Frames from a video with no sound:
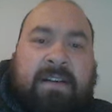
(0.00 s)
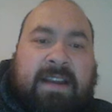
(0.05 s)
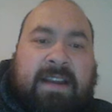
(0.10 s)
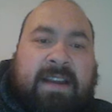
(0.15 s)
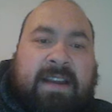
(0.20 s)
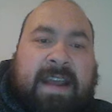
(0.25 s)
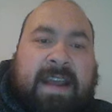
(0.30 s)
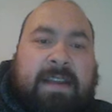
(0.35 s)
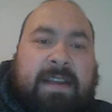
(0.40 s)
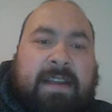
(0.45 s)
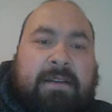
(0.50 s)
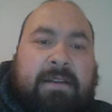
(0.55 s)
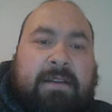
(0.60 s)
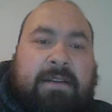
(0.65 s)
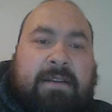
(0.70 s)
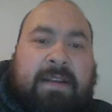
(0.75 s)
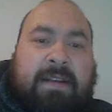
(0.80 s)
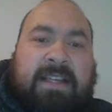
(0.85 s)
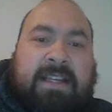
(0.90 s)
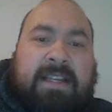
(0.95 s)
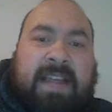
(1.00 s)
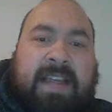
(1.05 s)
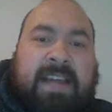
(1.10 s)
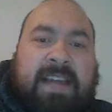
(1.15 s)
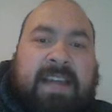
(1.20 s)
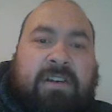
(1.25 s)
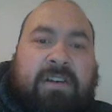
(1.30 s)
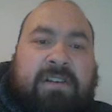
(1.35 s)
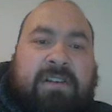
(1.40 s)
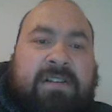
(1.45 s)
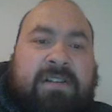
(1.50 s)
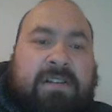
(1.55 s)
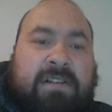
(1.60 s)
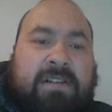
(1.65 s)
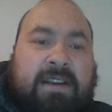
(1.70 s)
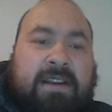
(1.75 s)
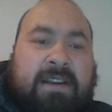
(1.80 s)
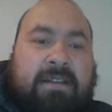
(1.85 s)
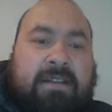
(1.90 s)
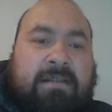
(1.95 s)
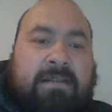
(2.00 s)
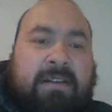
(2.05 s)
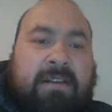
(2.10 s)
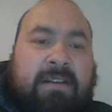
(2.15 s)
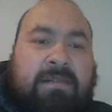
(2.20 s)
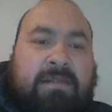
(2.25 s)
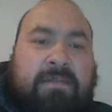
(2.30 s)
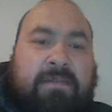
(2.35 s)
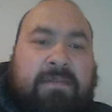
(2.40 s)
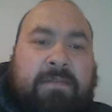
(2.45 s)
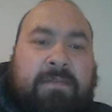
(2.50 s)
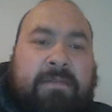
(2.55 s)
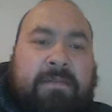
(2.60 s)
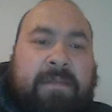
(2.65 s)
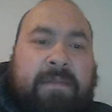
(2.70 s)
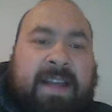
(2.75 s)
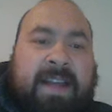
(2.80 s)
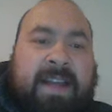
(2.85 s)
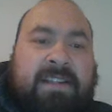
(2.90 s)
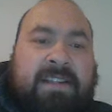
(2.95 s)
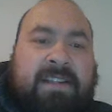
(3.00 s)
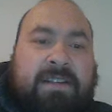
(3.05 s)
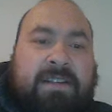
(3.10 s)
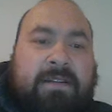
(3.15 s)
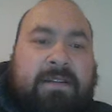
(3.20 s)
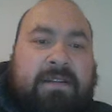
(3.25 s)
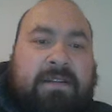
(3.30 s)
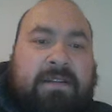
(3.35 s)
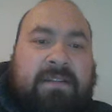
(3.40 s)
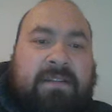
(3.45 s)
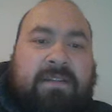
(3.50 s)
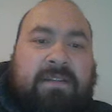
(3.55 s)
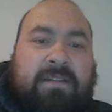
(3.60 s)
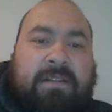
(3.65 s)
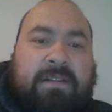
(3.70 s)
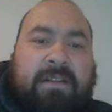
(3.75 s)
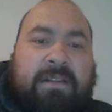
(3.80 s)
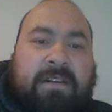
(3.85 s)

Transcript: and Nick Dacos and back to